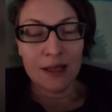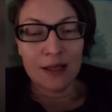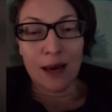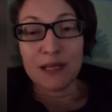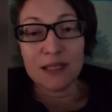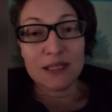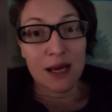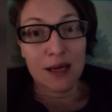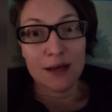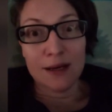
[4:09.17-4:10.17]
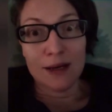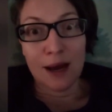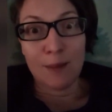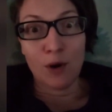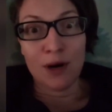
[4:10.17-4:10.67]
That being said,
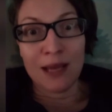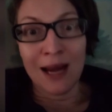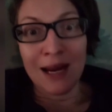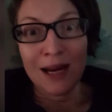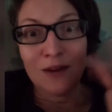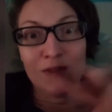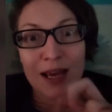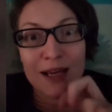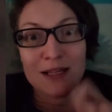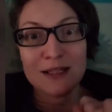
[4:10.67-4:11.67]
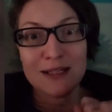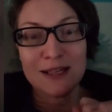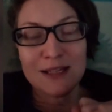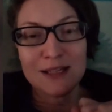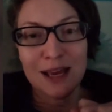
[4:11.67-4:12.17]
I'm already getting advice
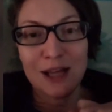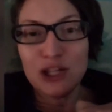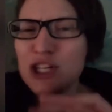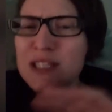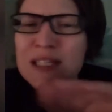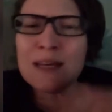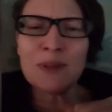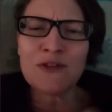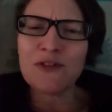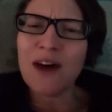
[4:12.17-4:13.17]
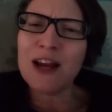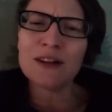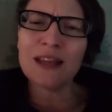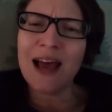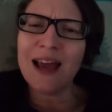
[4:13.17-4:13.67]
that's like, just simplify
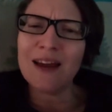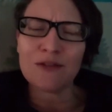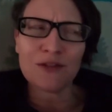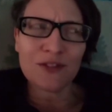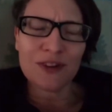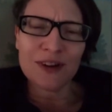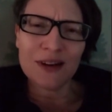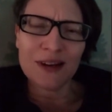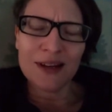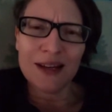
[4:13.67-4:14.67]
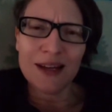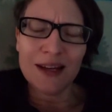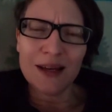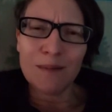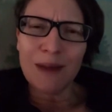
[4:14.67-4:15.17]
your life.
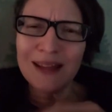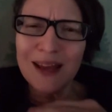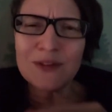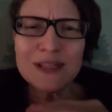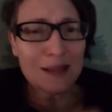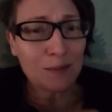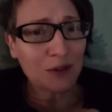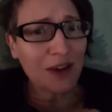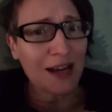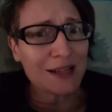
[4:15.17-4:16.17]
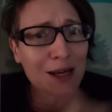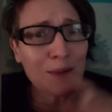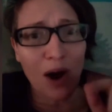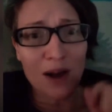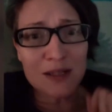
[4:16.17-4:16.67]
My life is simplified as it
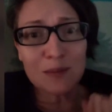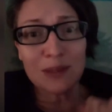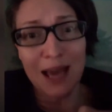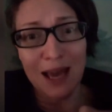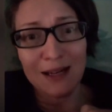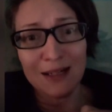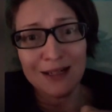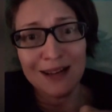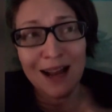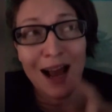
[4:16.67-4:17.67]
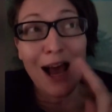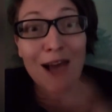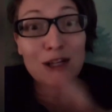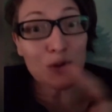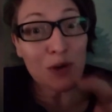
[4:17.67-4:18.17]
could possibly get.
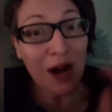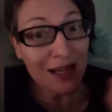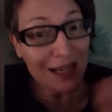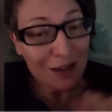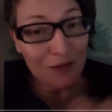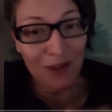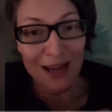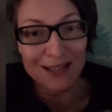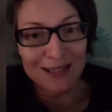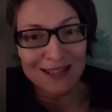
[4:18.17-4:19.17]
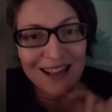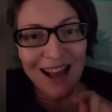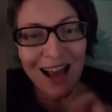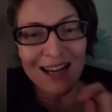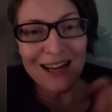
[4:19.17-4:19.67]
I do not need advice.
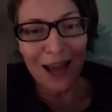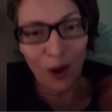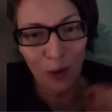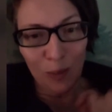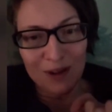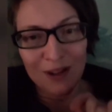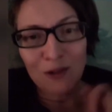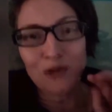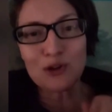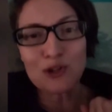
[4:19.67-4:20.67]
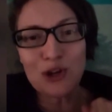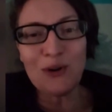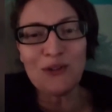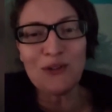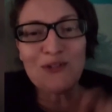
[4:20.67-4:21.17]
I need help. Those are
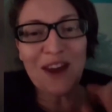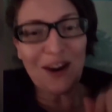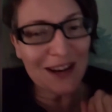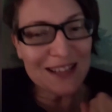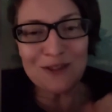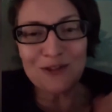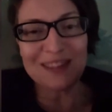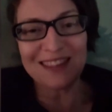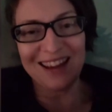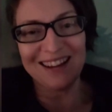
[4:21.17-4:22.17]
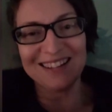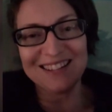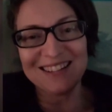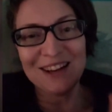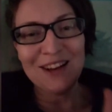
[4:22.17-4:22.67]
two very different
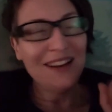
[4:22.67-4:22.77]
things.